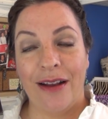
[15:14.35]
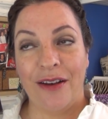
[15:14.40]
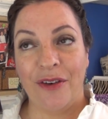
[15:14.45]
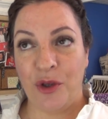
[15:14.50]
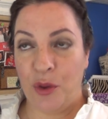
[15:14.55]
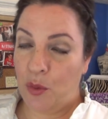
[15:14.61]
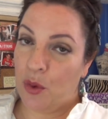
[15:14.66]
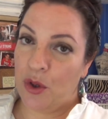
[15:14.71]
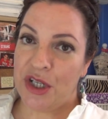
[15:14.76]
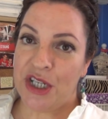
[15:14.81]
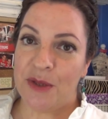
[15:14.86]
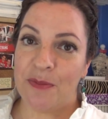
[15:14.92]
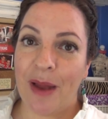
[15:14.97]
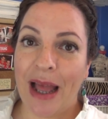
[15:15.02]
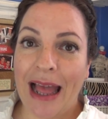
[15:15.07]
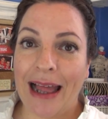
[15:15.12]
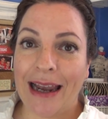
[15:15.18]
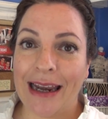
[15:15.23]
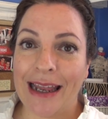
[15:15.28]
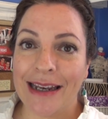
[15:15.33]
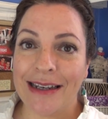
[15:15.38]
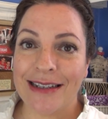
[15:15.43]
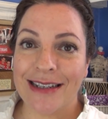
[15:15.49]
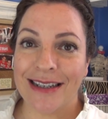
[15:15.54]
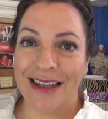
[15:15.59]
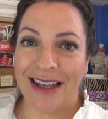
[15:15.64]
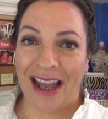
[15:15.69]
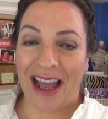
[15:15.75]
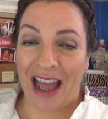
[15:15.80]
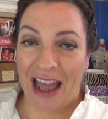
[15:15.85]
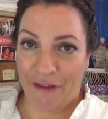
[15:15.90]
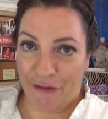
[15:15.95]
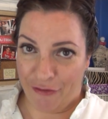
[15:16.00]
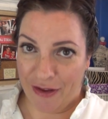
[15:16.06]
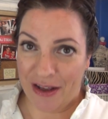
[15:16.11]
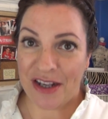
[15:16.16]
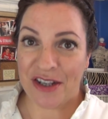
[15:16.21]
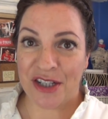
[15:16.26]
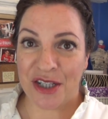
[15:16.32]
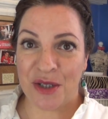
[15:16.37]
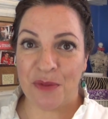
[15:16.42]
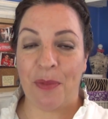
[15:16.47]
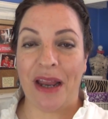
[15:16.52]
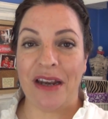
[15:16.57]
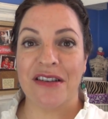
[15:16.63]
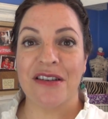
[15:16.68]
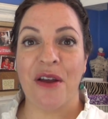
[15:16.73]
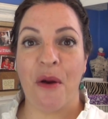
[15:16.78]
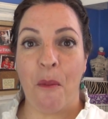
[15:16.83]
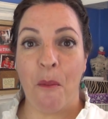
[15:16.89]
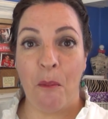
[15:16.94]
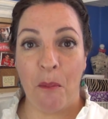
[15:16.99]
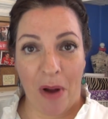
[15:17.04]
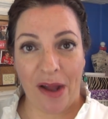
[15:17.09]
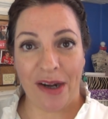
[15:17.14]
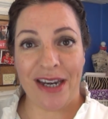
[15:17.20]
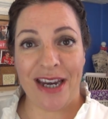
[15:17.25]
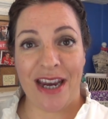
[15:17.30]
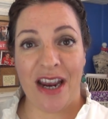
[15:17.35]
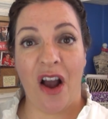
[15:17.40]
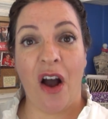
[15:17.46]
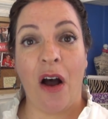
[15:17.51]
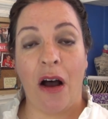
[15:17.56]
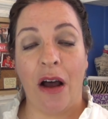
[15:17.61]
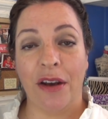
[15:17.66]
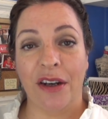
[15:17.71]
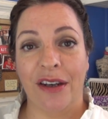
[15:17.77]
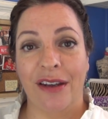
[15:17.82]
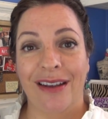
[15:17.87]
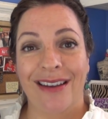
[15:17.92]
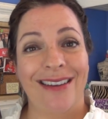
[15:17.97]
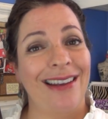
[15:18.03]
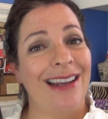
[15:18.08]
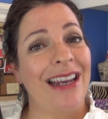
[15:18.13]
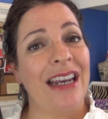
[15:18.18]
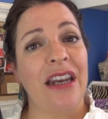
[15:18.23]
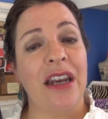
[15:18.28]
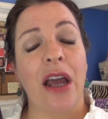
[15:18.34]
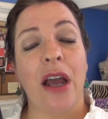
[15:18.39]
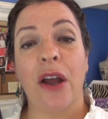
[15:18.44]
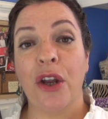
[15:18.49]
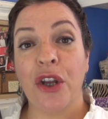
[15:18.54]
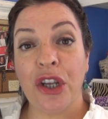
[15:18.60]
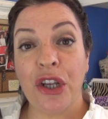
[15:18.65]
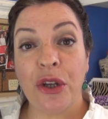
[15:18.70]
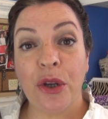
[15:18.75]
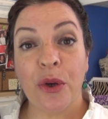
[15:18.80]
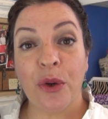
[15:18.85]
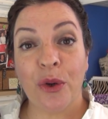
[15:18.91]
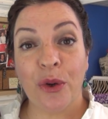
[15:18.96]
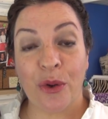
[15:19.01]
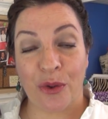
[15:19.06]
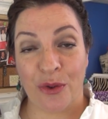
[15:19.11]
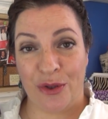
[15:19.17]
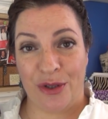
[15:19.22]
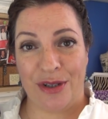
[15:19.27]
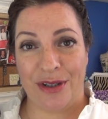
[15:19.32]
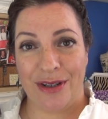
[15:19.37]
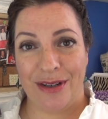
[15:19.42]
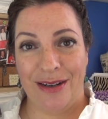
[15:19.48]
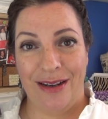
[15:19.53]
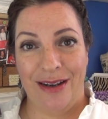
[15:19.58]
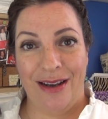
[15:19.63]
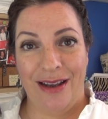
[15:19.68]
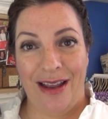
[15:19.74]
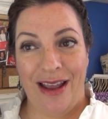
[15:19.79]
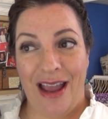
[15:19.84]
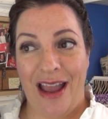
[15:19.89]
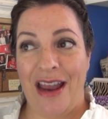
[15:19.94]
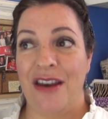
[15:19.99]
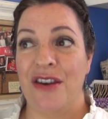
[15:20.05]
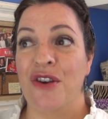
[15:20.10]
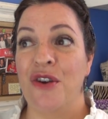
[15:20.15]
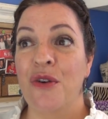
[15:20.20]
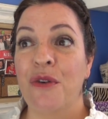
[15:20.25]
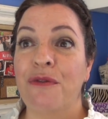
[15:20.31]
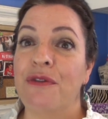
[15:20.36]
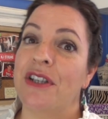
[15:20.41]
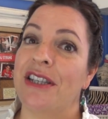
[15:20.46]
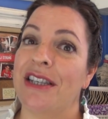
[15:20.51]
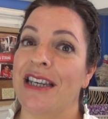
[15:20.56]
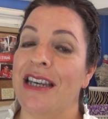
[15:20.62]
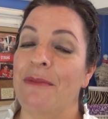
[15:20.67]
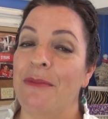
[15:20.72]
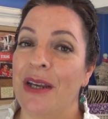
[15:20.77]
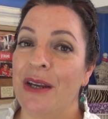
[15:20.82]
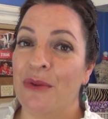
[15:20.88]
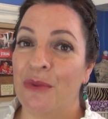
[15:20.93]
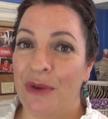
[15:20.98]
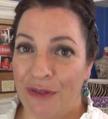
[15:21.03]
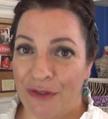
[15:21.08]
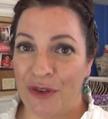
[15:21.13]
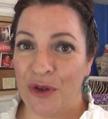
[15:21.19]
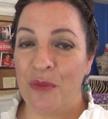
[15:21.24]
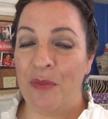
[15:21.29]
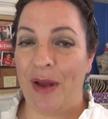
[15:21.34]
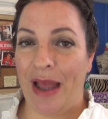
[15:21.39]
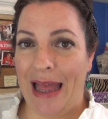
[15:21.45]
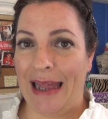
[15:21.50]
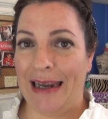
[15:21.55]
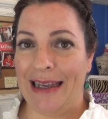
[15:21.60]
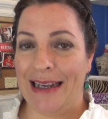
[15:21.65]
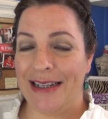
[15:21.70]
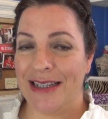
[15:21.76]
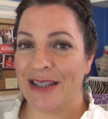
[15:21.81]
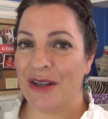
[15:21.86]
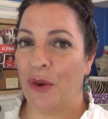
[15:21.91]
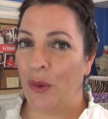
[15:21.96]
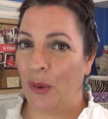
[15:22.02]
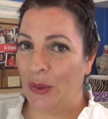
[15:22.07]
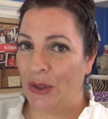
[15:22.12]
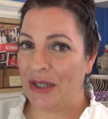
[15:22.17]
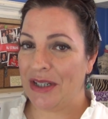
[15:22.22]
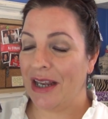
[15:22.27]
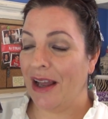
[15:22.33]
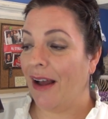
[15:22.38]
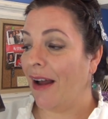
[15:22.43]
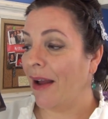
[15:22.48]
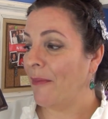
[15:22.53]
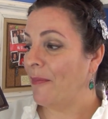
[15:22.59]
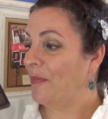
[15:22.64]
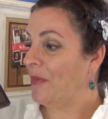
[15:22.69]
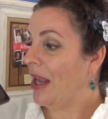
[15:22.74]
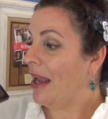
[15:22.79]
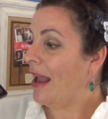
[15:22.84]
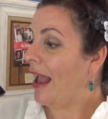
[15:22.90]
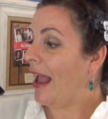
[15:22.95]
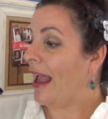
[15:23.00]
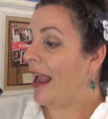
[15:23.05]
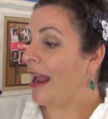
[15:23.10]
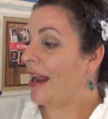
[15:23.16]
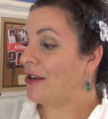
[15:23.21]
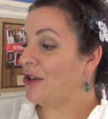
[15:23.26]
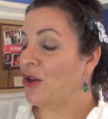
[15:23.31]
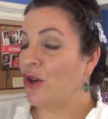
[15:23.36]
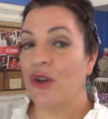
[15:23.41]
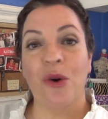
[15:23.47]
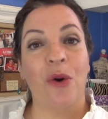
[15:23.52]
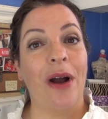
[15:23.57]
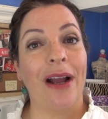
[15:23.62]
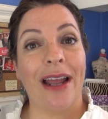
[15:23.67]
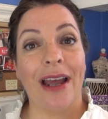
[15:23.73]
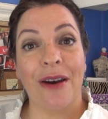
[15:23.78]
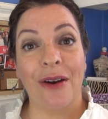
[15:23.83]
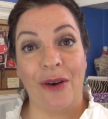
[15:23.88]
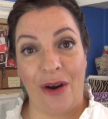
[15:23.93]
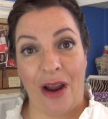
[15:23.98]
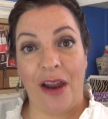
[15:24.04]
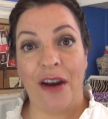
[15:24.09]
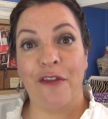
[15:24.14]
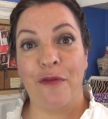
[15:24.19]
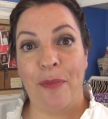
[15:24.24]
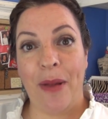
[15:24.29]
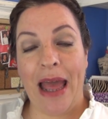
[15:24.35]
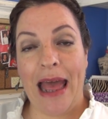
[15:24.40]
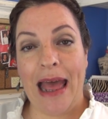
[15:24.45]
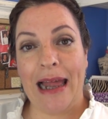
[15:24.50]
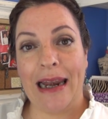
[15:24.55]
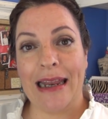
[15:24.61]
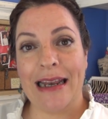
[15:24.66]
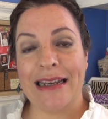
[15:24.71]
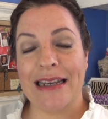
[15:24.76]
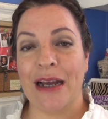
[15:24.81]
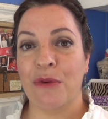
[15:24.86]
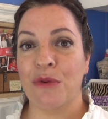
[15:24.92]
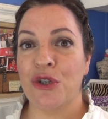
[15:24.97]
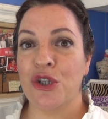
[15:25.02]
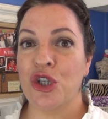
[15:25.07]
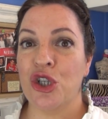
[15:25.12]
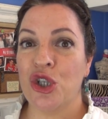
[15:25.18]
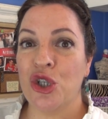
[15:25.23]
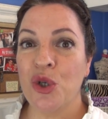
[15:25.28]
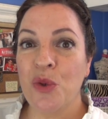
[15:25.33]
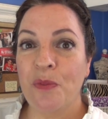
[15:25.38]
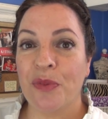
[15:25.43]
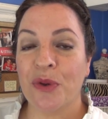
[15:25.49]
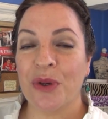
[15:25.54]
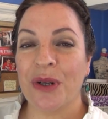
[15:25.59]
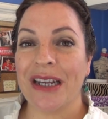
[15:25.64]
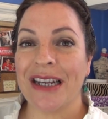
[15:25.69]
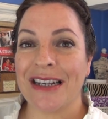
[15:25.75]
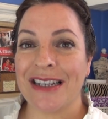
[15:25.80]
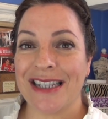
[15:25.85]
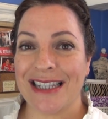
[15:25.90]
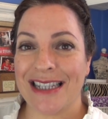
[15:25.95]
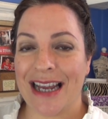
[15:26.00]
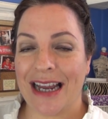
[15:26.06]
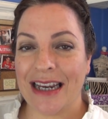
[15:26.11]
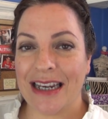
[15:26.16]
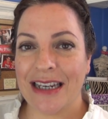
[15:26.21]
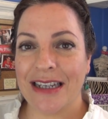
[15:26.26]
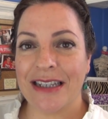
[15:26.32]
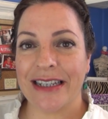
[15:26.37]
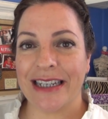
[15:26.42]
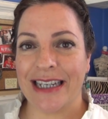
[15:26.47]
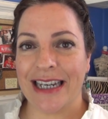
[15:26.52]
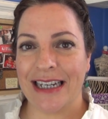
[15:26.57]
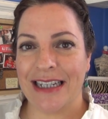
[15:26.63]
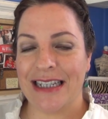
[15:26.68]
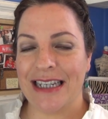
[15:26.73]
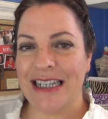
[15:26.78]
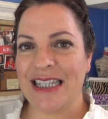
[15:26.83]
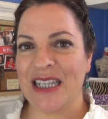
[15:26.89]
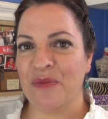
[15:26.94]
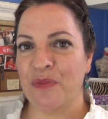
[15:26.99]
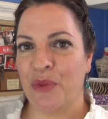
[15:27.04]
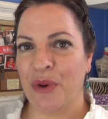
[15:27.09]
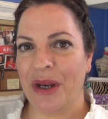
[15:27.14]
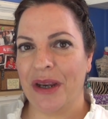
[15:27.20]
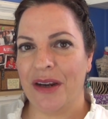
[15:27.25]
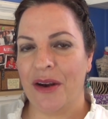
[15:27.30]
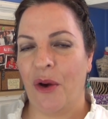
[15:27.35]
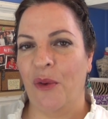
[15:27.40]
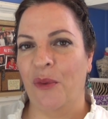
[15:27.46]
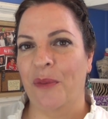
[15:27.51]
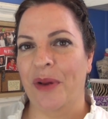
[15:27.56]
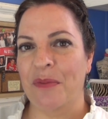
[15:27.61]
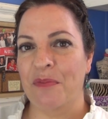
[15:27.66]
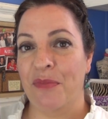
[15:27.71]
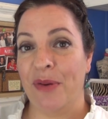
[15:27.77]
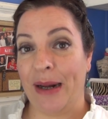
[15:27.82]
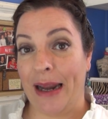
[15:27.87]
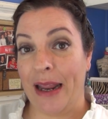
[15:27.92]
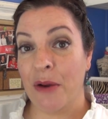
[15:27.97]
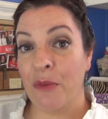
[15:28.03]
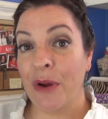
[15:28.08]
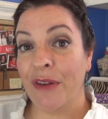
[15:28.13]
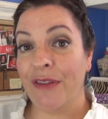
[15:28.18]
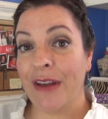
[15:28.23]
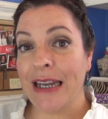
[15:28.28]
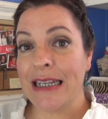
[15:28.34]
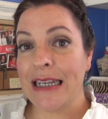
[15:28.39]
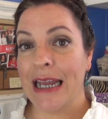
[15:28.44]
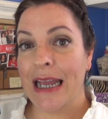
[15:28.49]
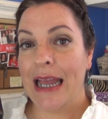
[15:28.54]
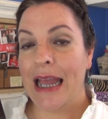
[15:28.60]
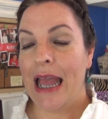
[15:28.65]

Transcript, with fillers: the worst palette I've spent money on in years. And you've seen me review palettes all the time, and you know I got a lot of palette. I was super excited to get this and bring it home and play with it.